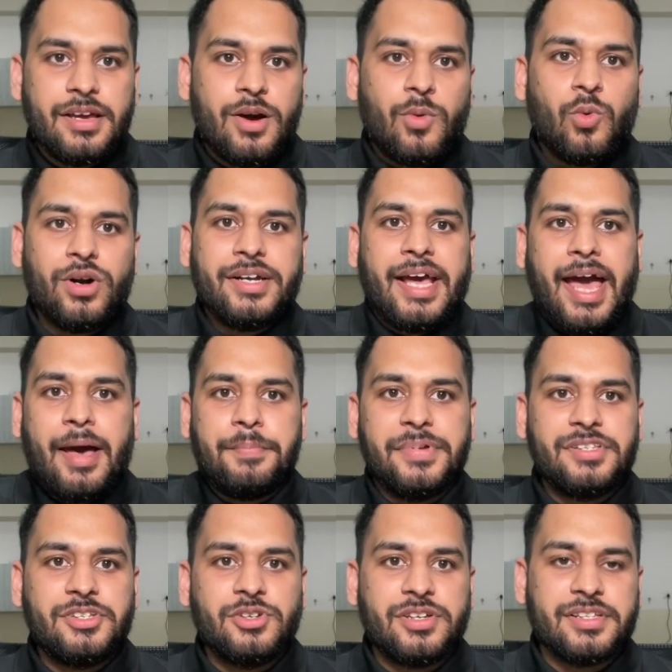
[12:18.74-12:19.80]
what
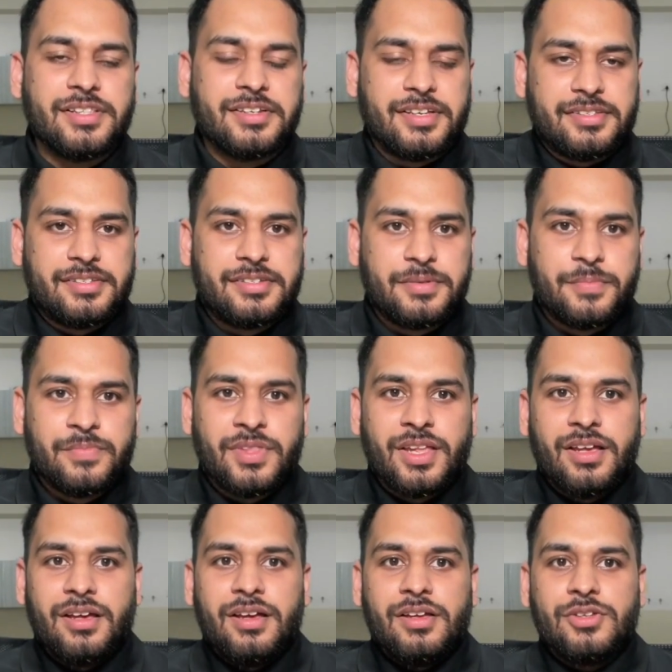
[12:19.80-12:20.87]
happens during the test?
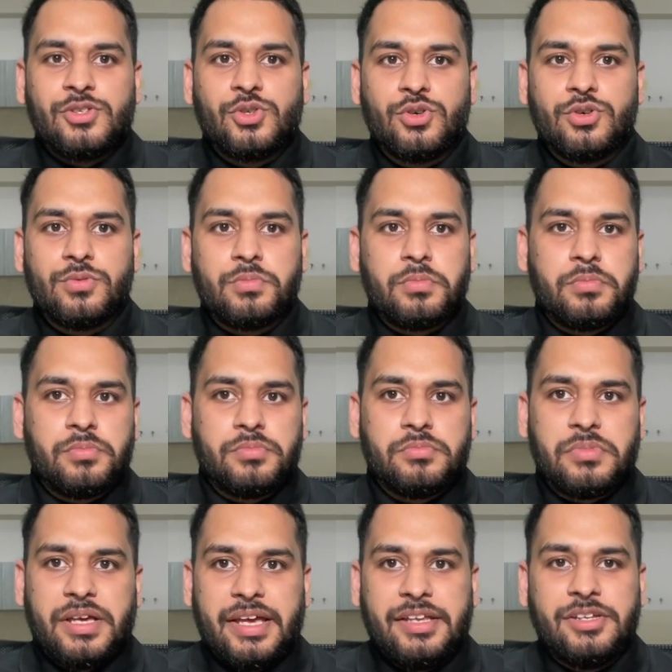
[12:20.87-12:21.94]
So
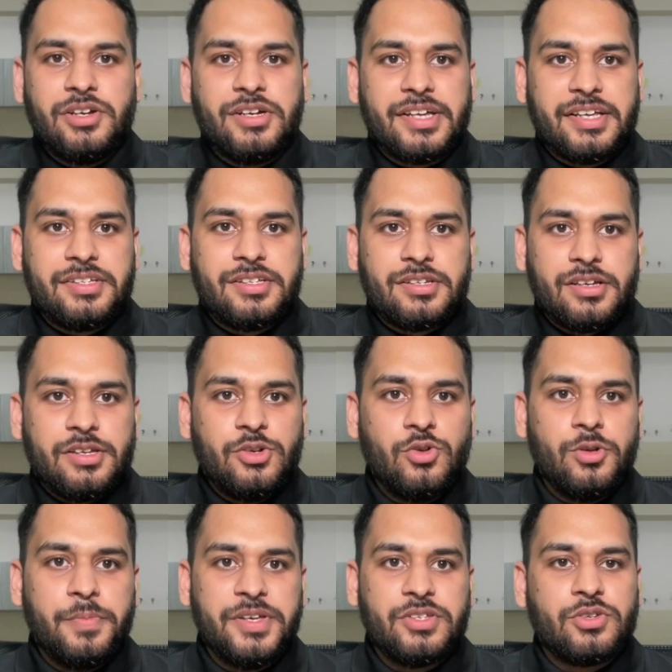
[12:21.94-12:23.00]
in your test, you
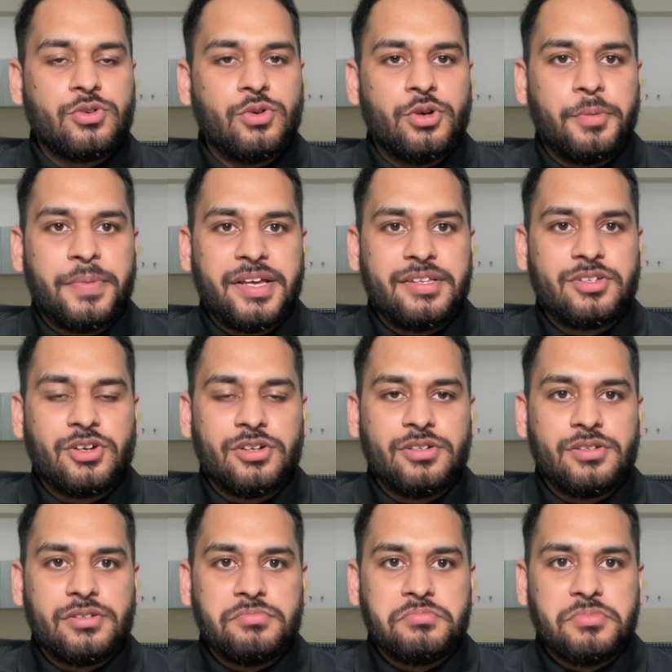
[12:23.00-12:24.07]
will be scored based
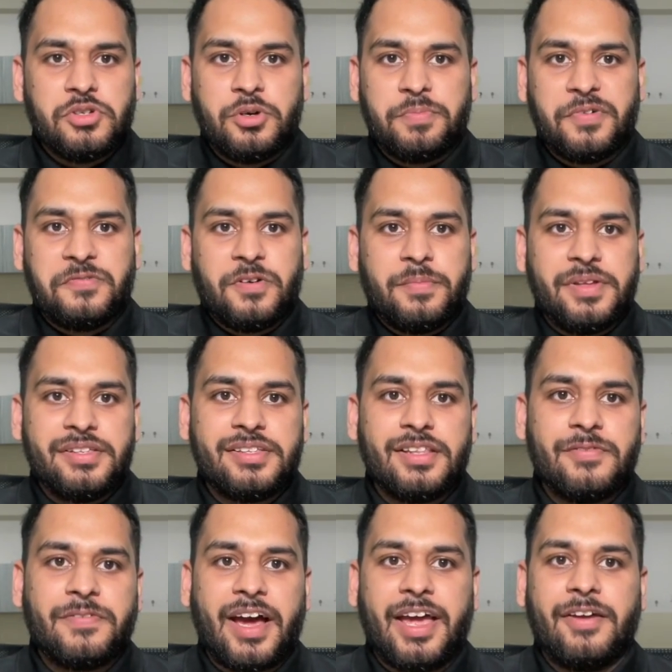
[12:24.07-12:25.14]
on your performance
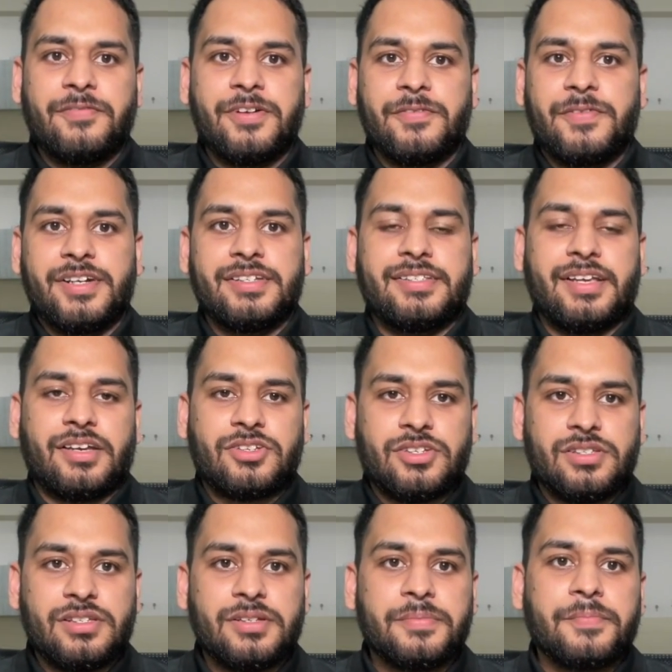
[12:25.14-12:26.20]
in 5 different
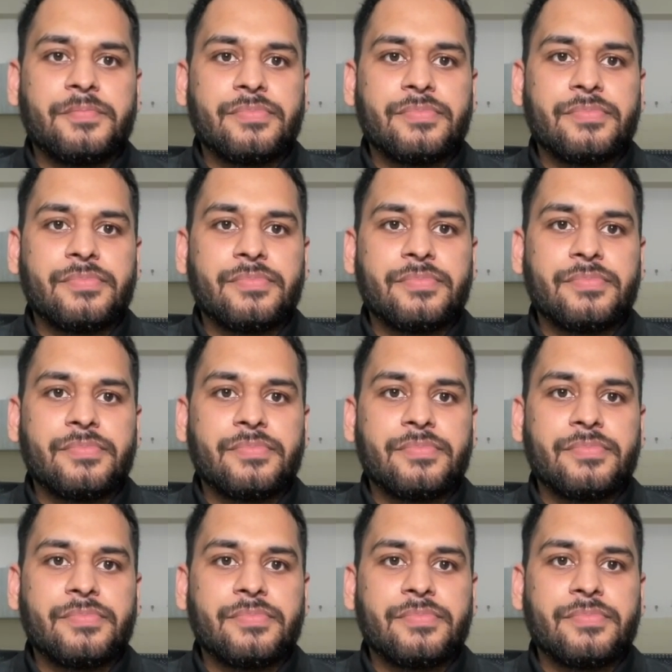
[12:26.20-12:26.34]
sections.